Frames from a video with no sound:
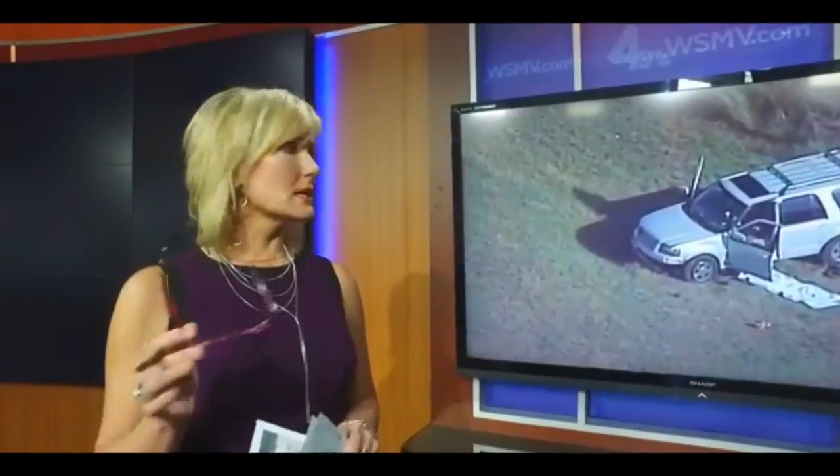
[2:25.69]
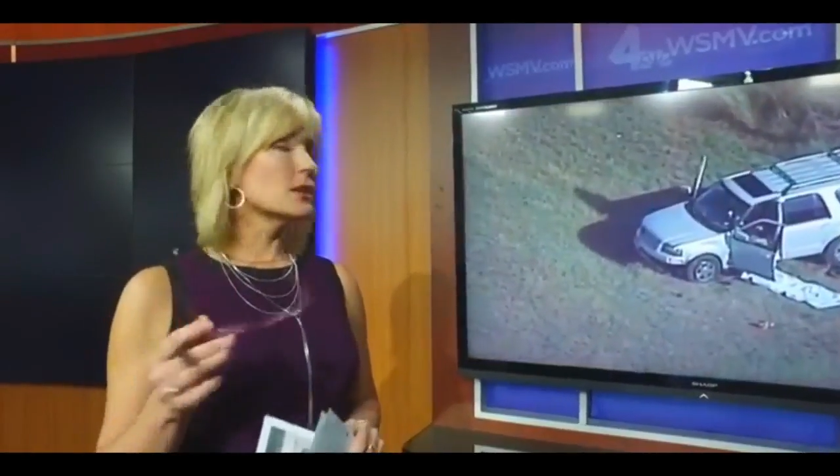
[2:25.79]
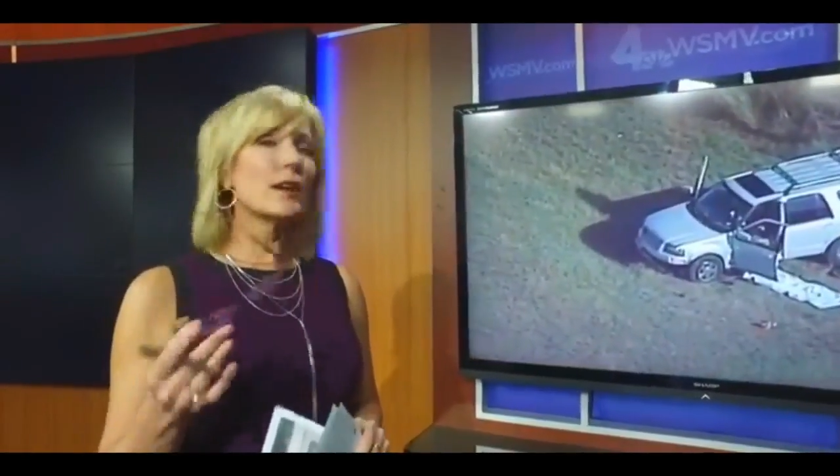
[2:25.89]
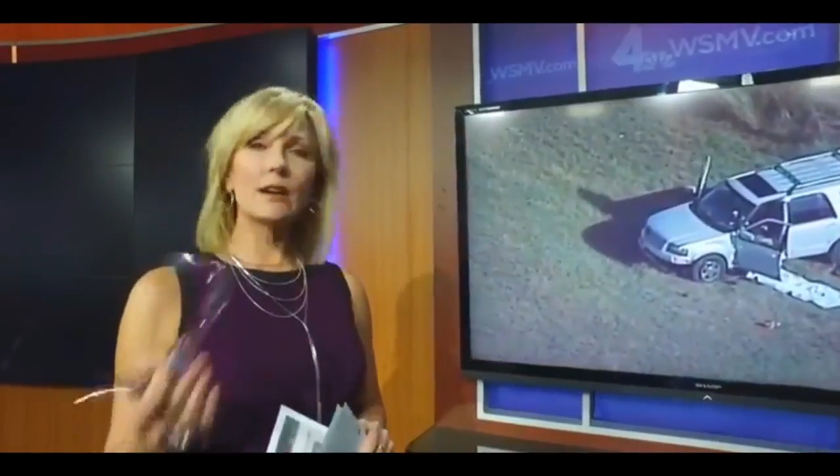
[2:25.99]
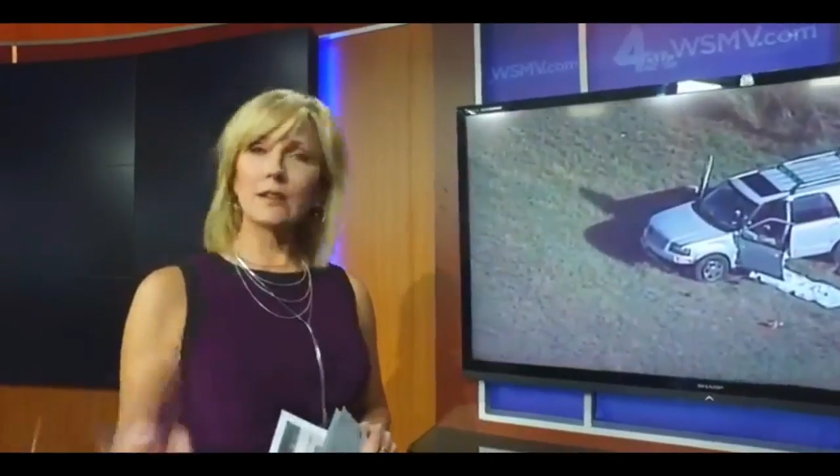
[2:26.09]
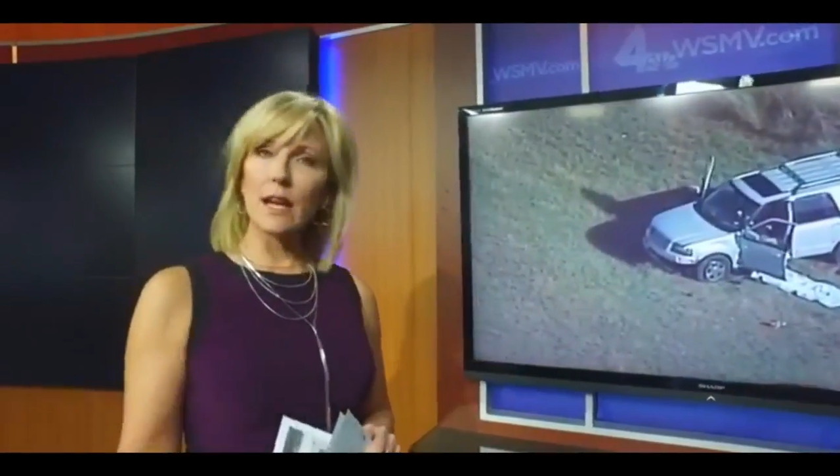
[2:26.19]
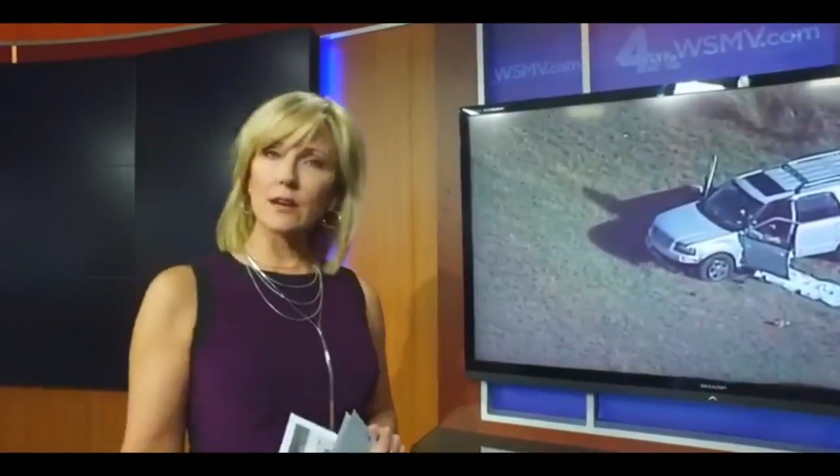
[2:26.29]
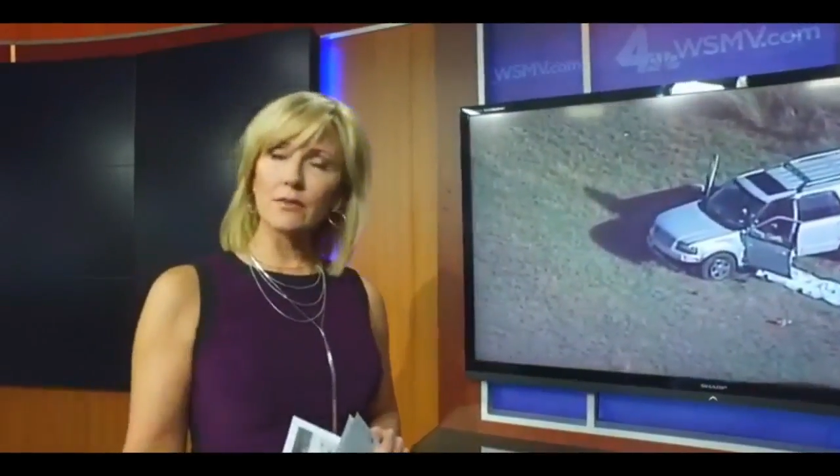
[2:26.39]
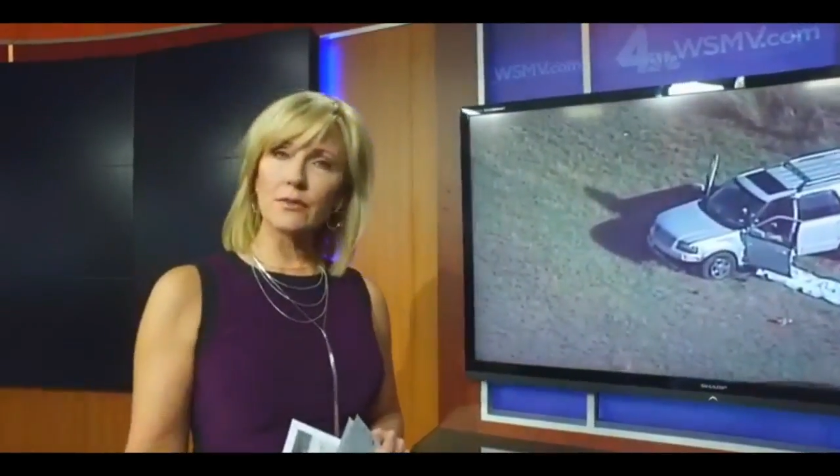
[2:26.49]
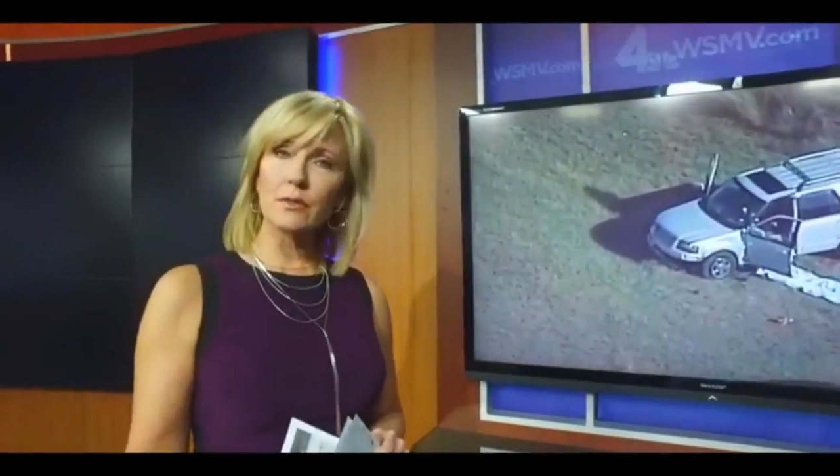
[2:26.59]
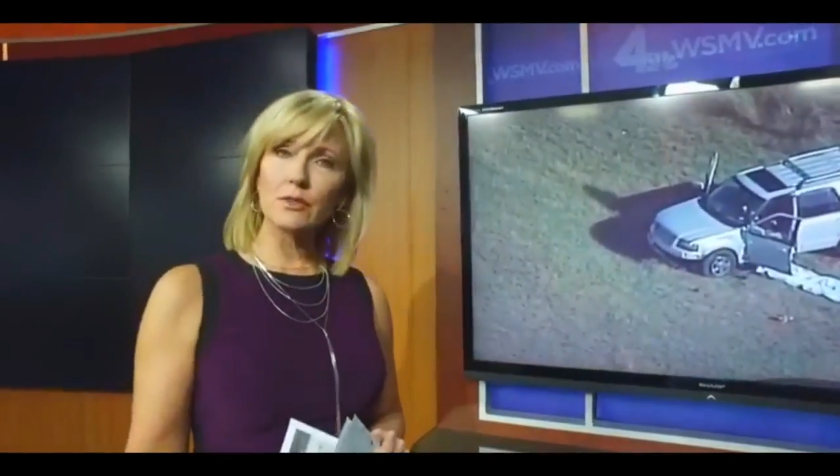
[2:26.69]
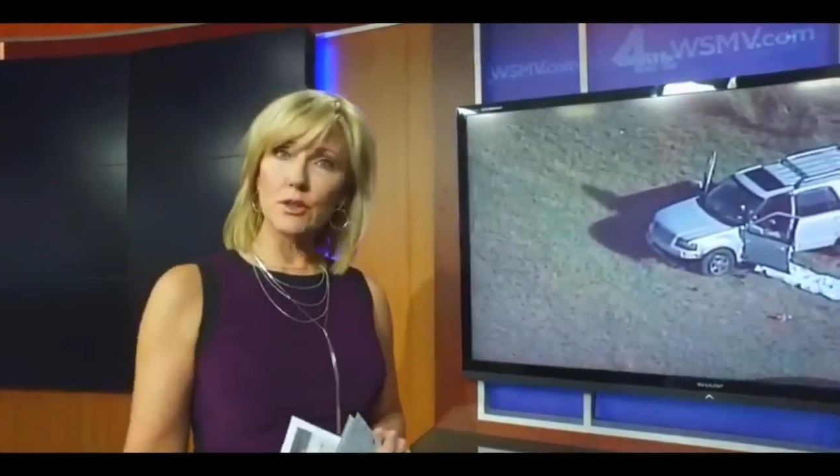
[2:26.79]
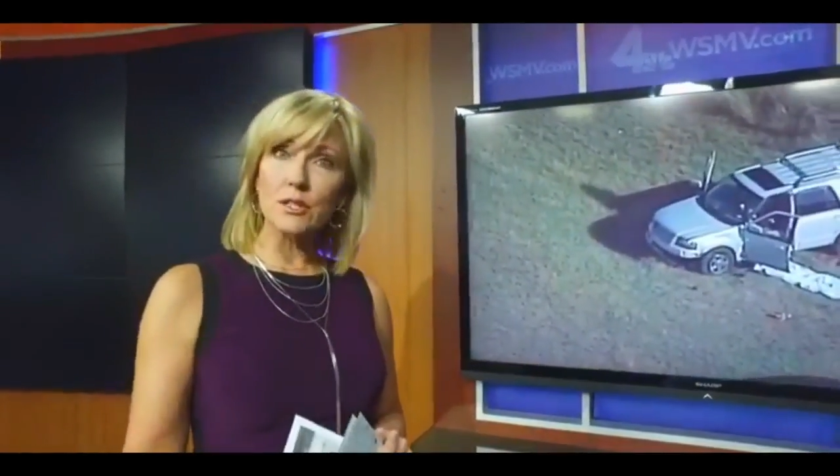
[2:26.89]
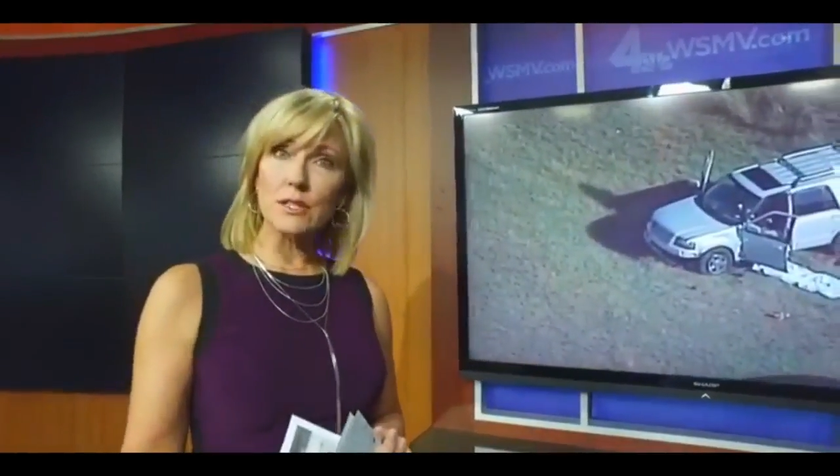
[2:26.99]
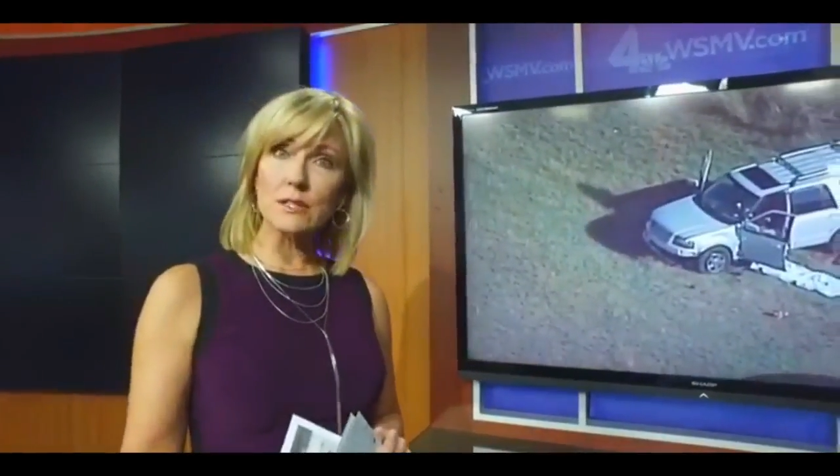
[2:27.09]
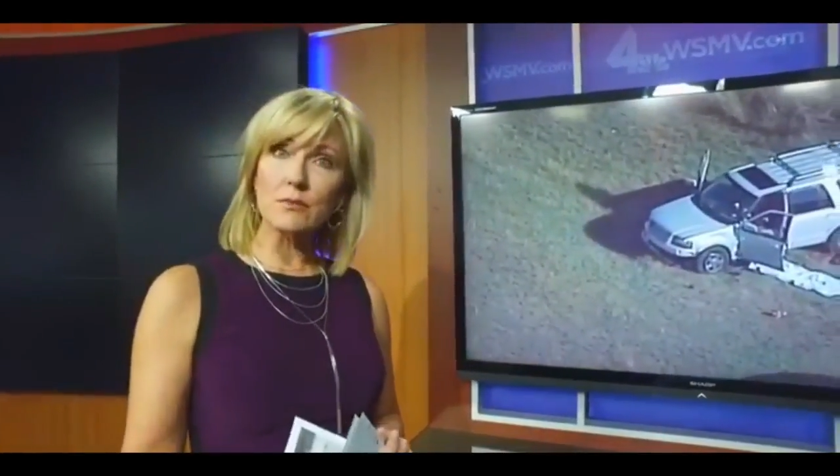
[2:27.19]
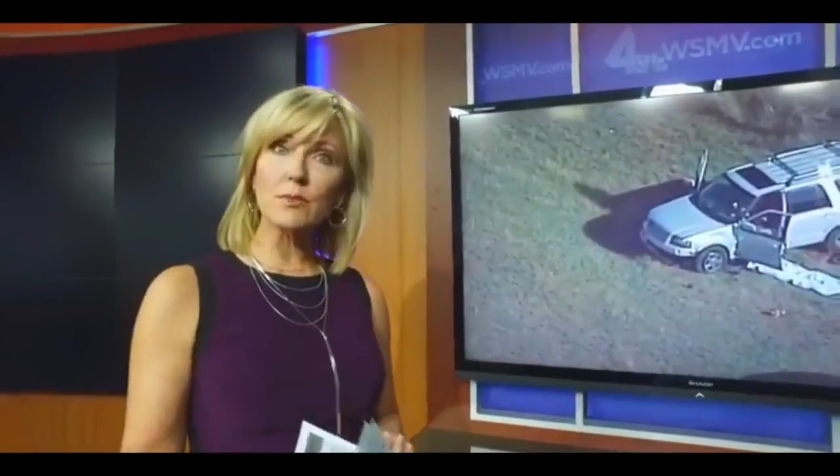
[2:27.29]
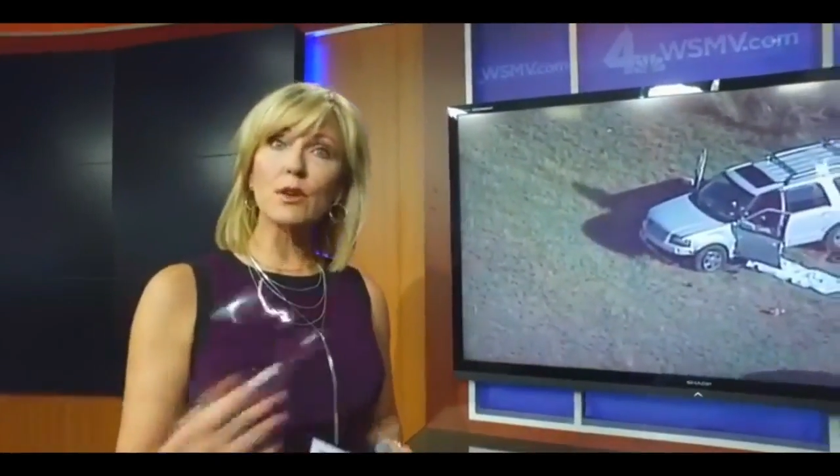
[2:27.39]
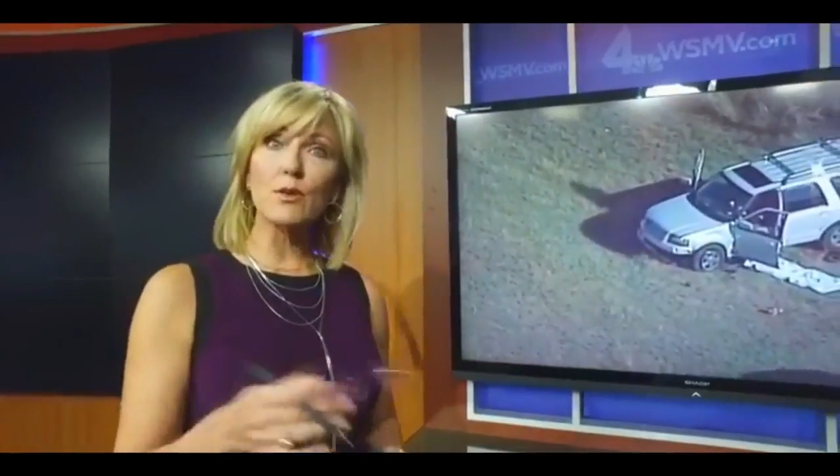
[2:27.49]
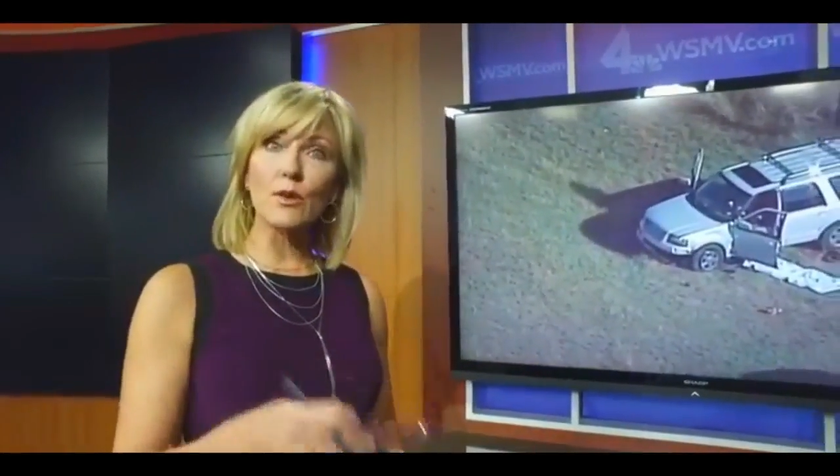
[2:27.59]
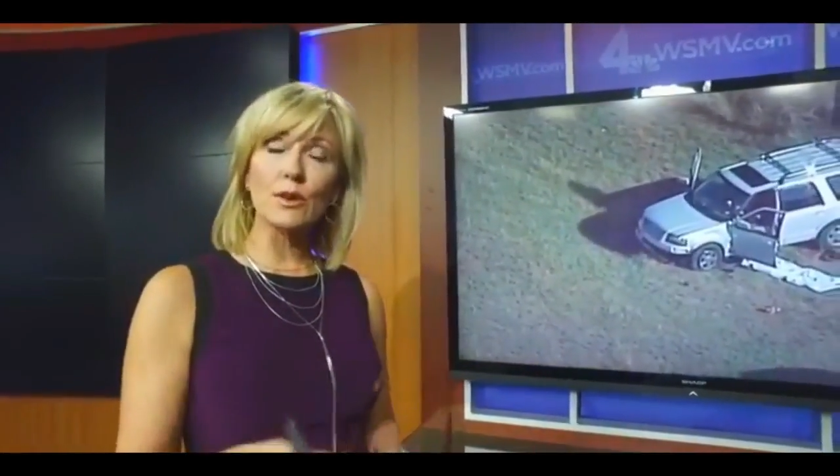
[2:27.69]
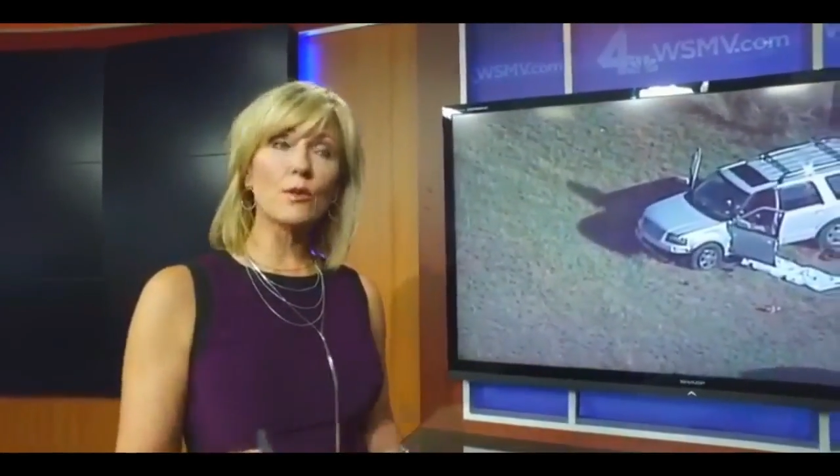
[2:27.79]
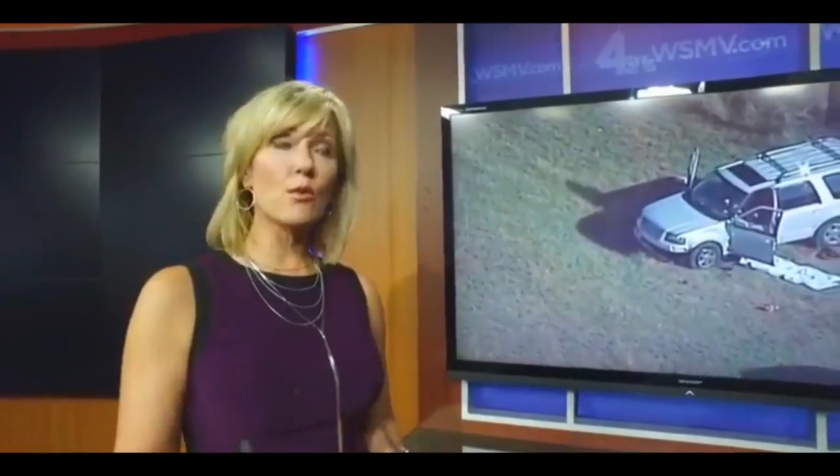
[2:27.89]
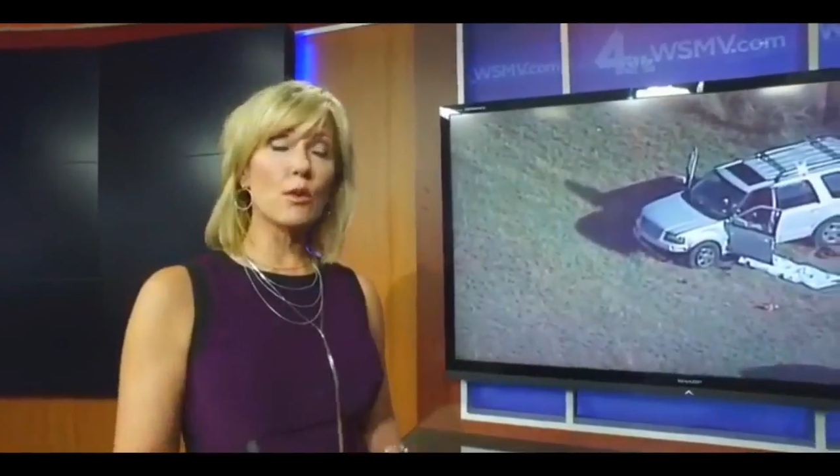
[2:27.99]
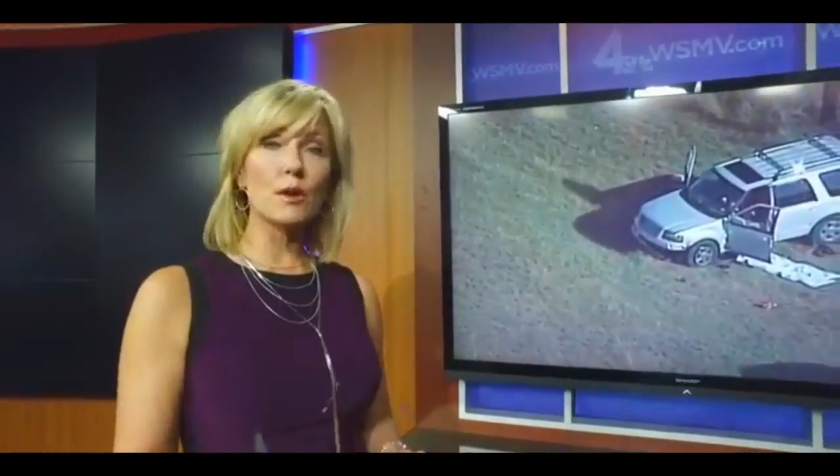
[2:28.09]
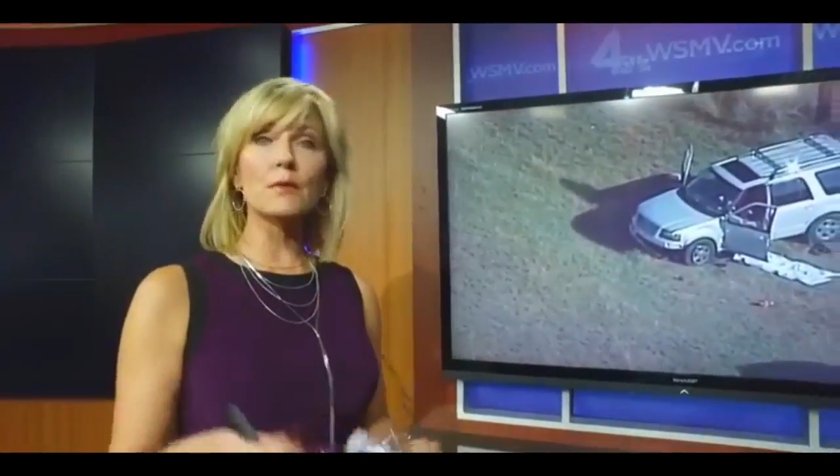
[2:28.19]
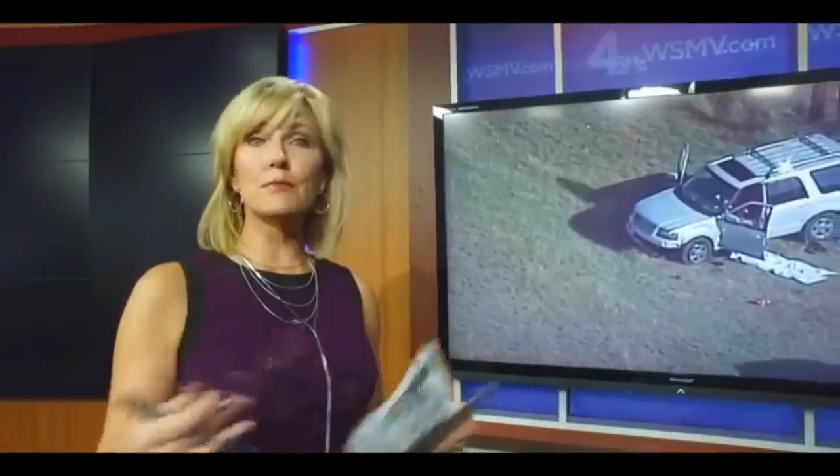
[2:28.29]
how a lot of churches record or